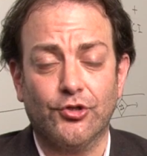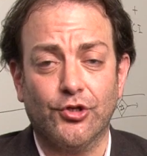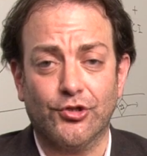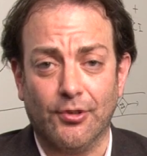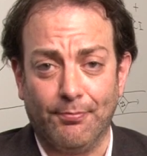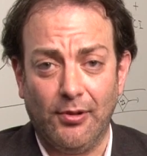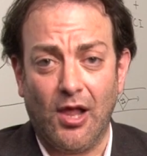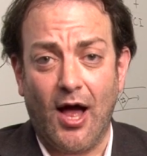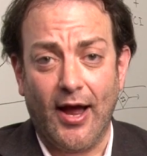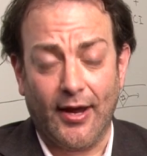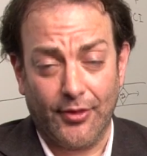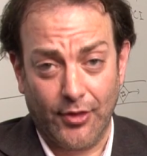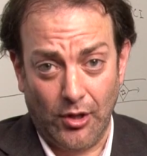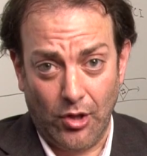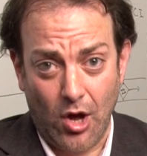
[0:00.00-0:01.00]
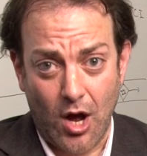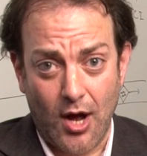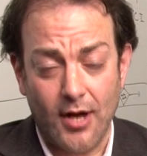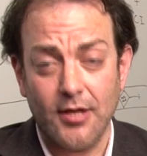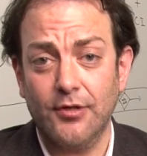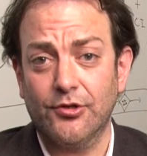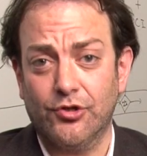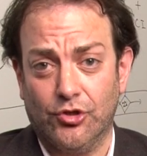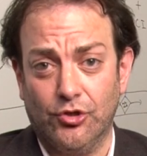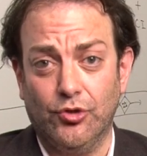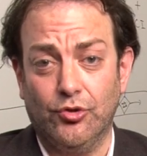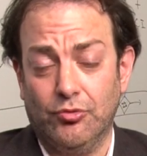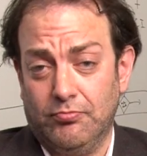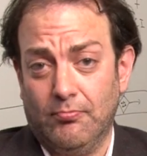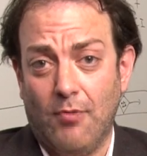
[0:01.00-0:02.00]
just applying the law
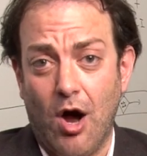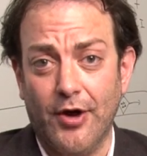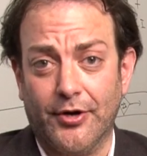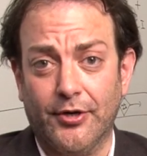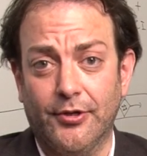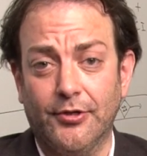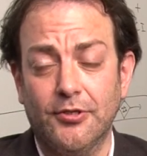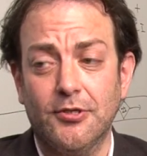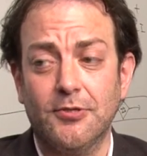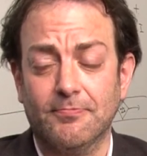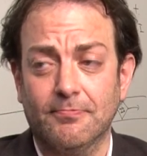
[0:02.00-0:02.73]
to modern